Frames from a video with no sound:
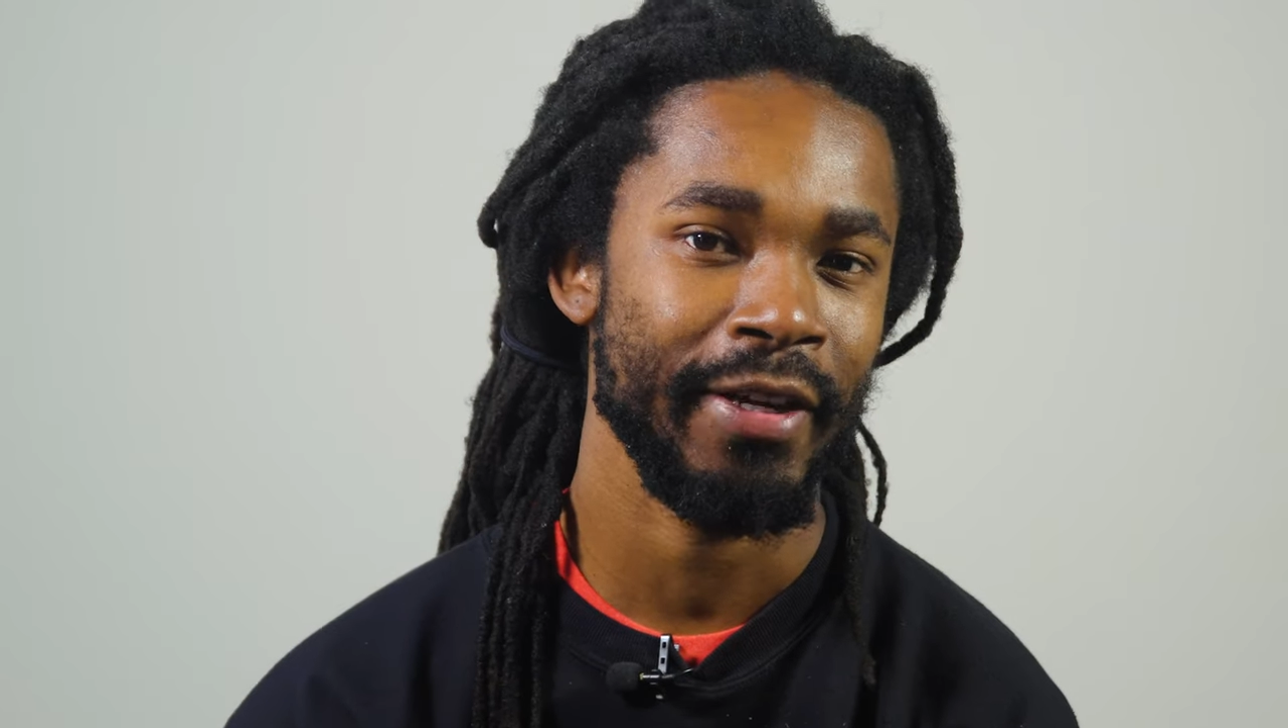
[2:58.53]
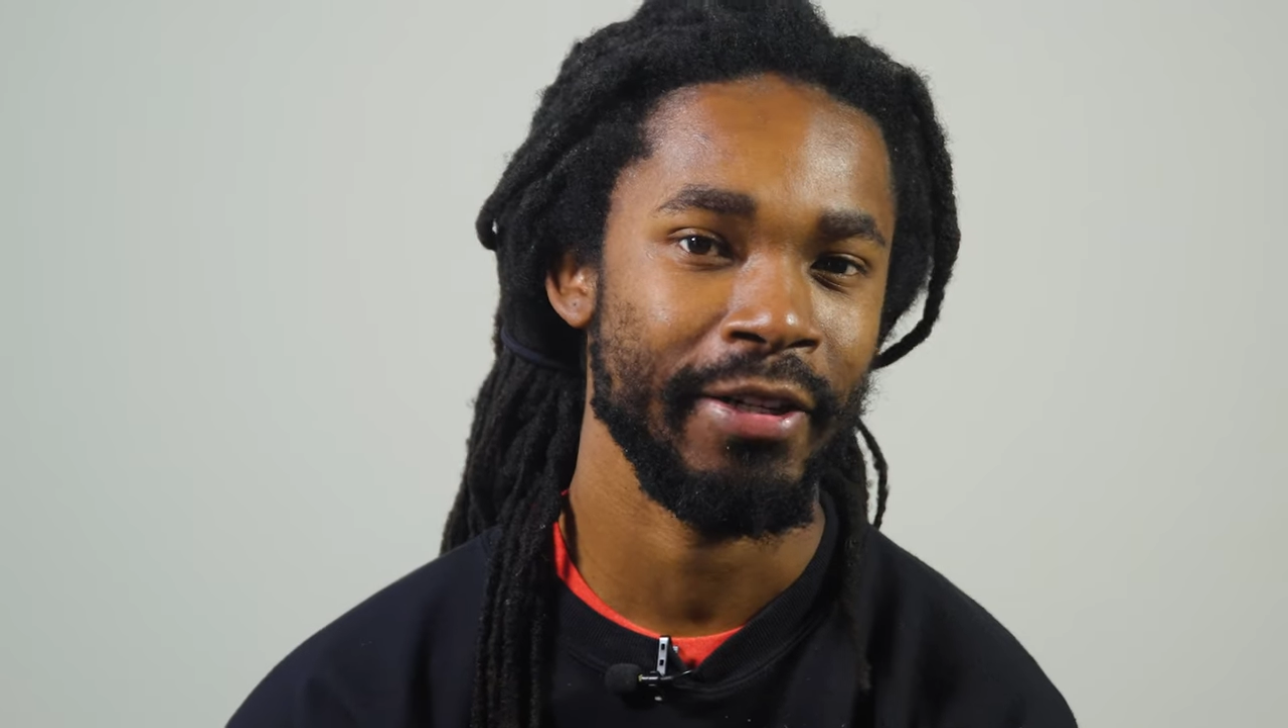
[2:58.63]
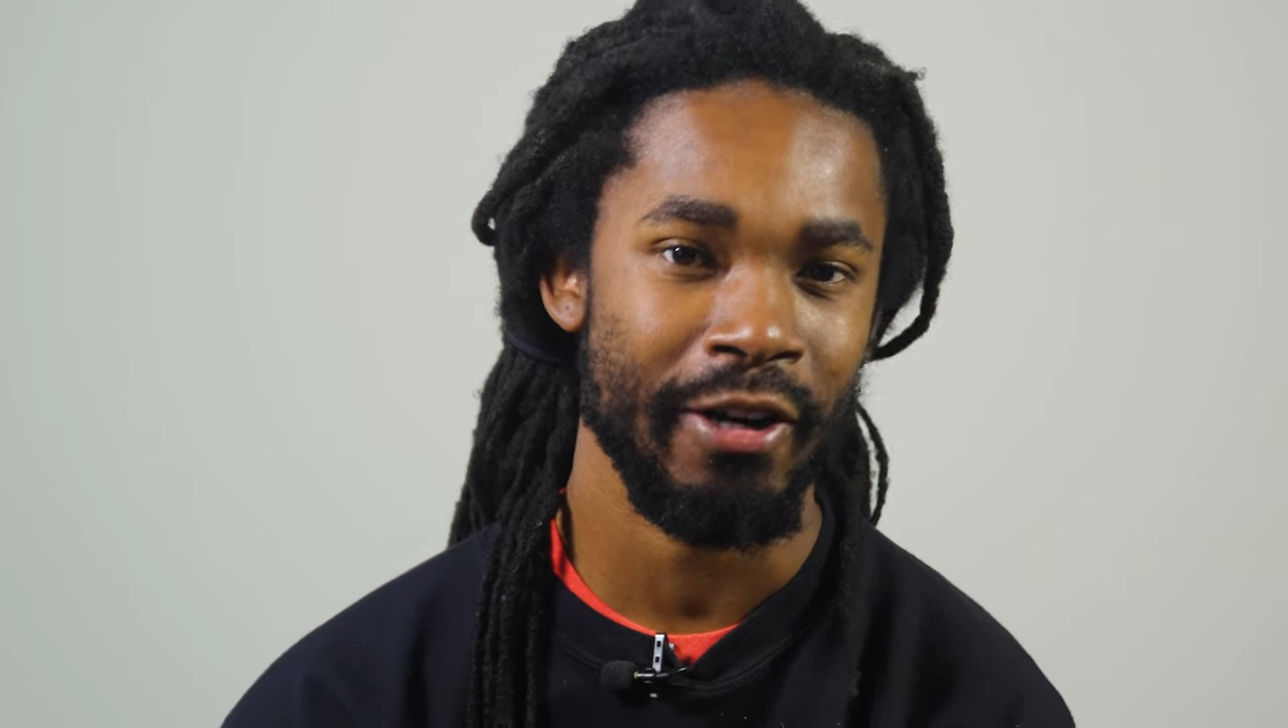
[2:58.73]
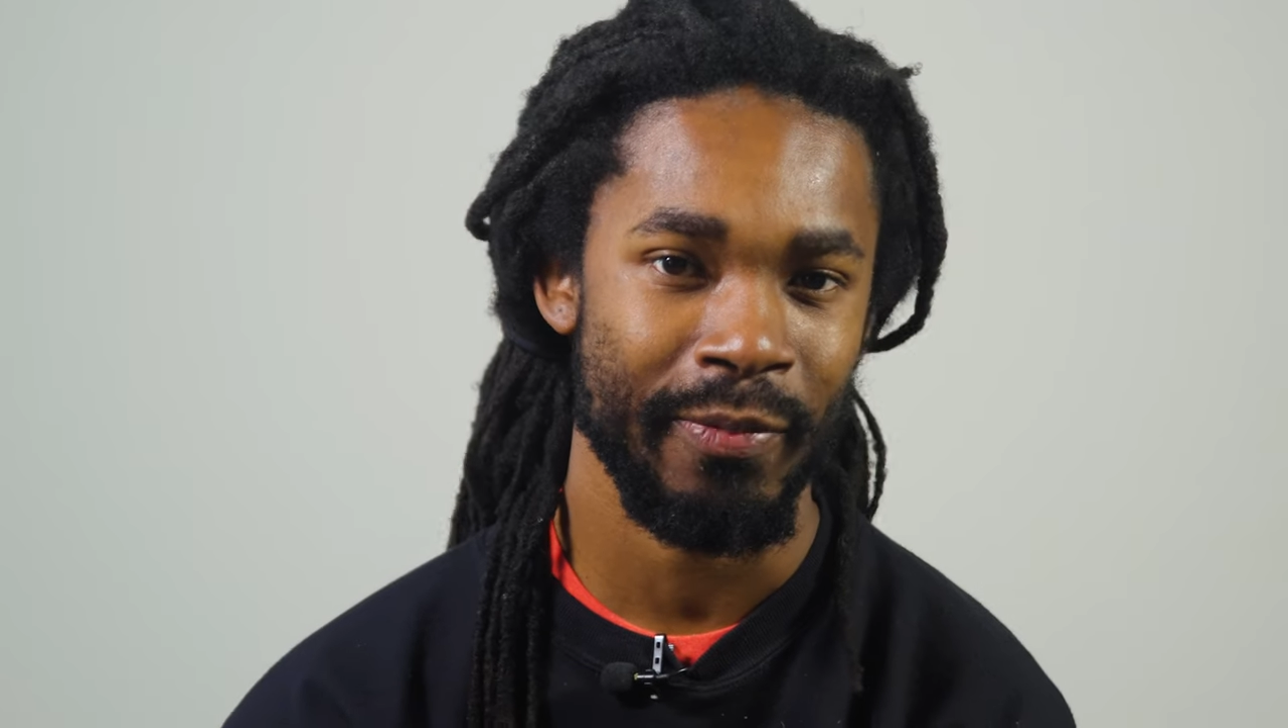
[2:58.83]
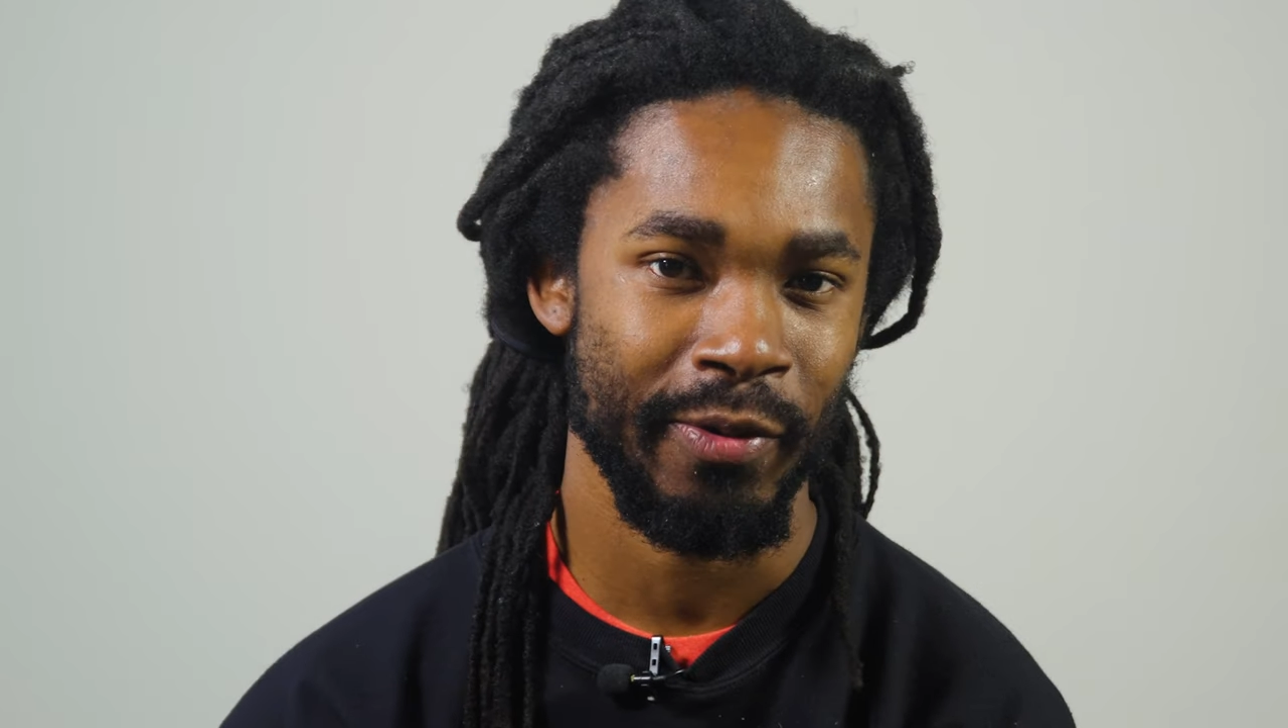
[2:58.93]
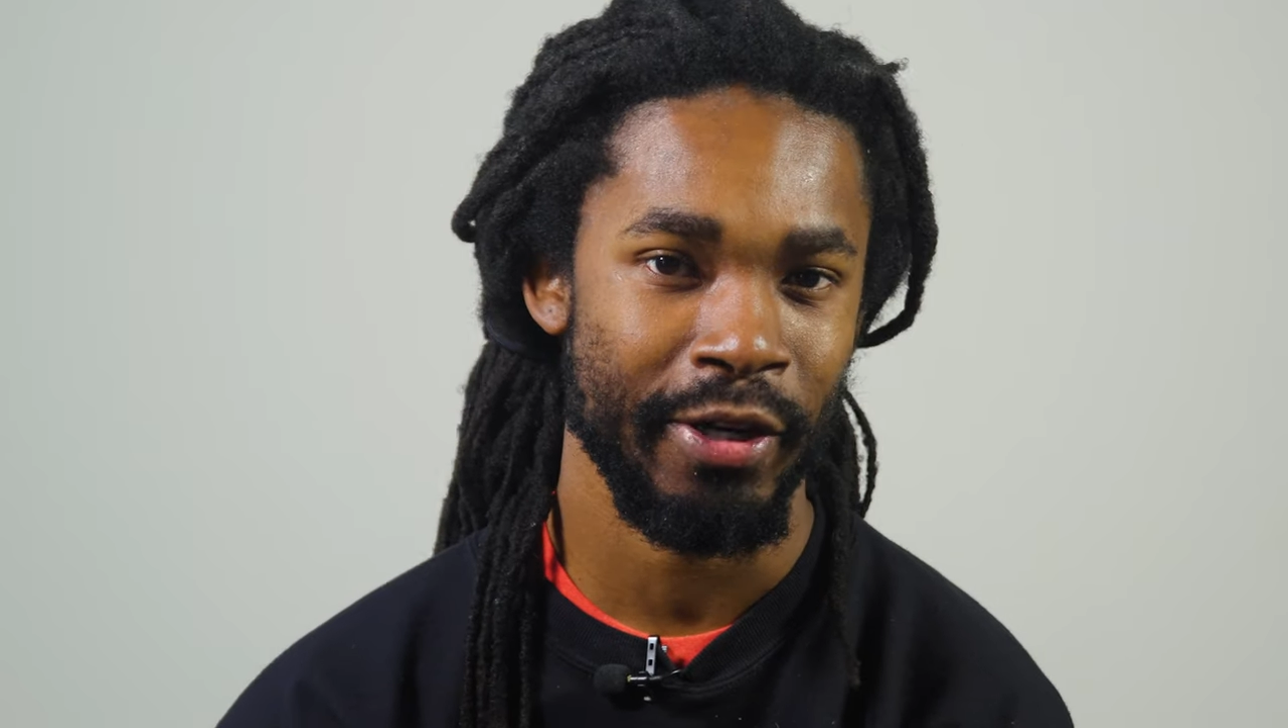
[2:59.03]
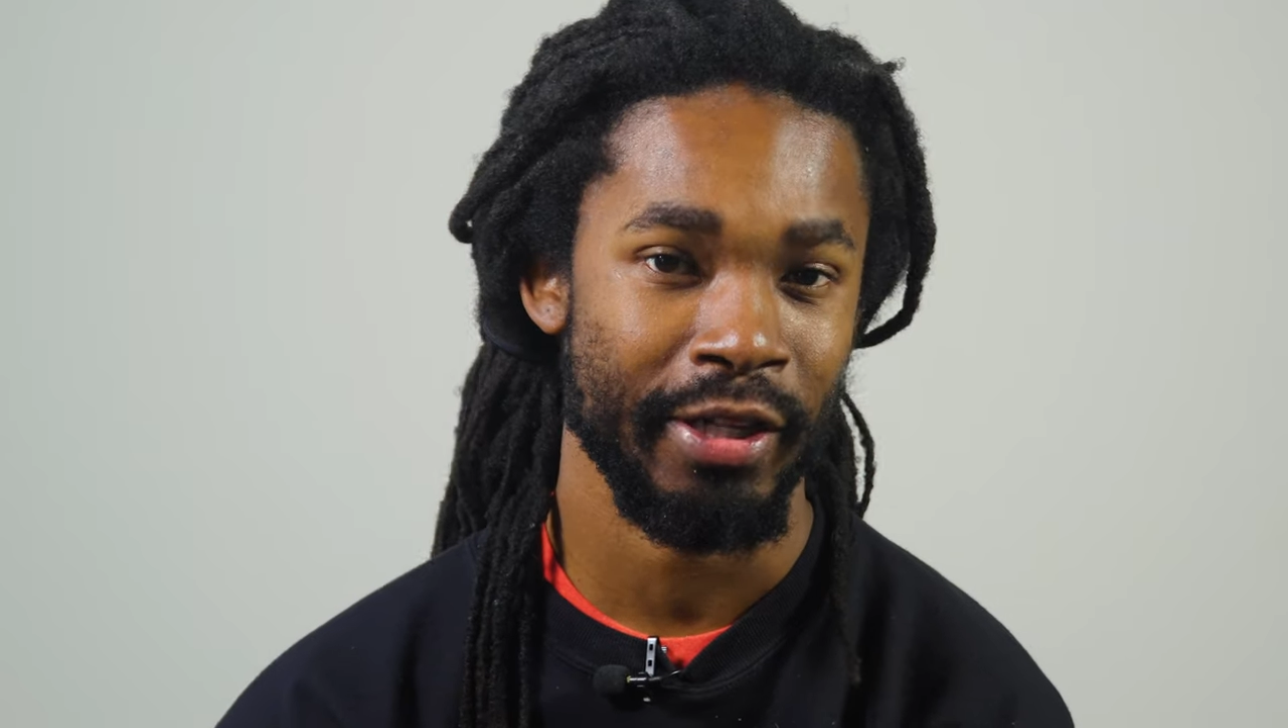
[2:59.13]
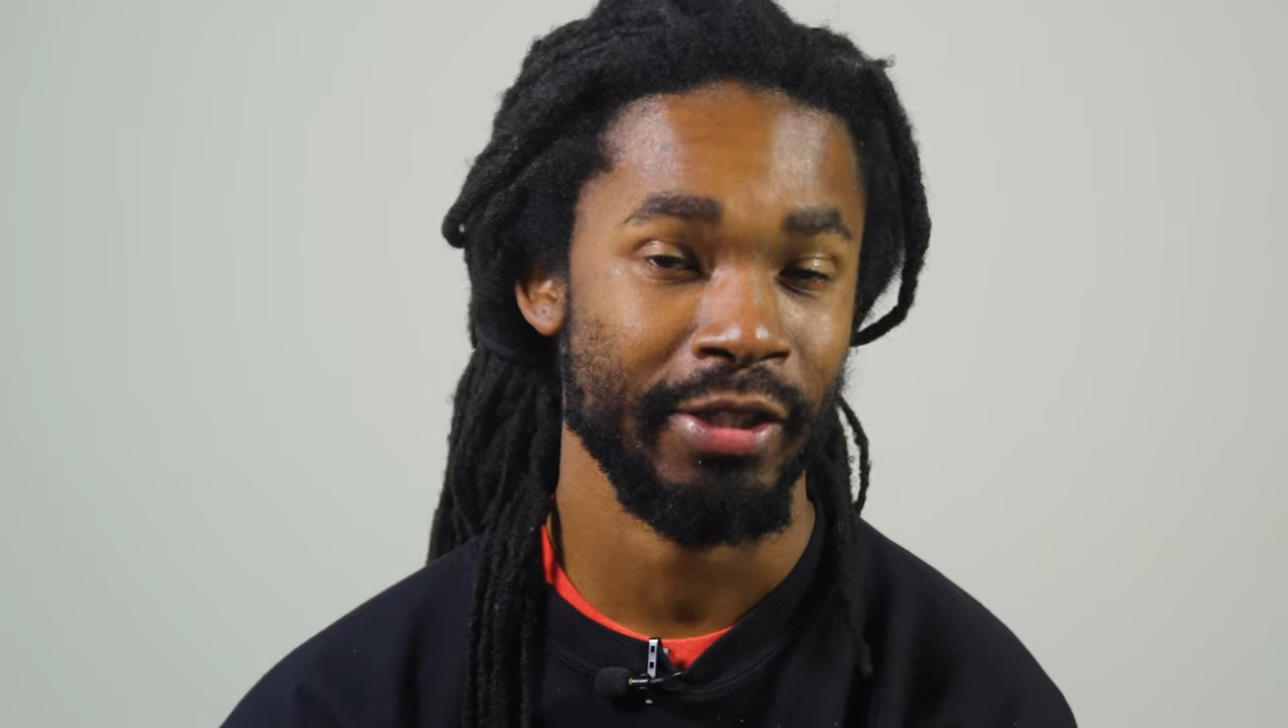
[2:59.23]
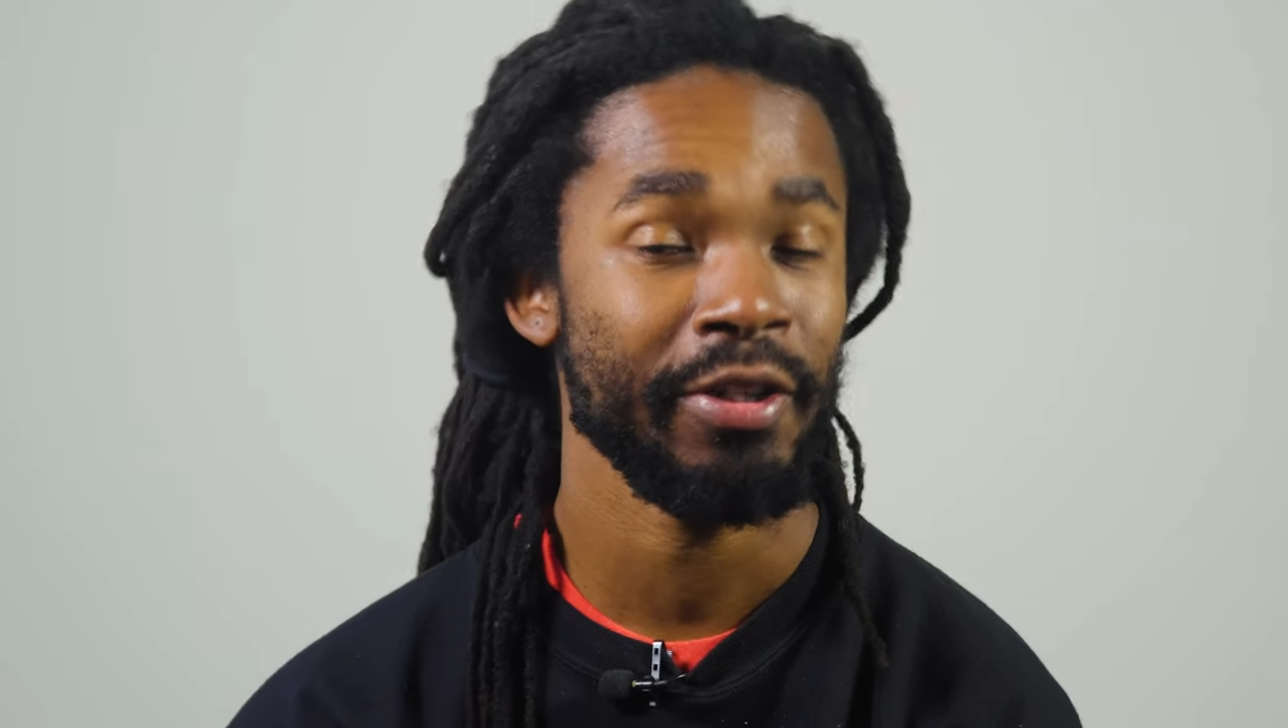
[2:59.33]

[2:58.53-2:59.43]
a dog park,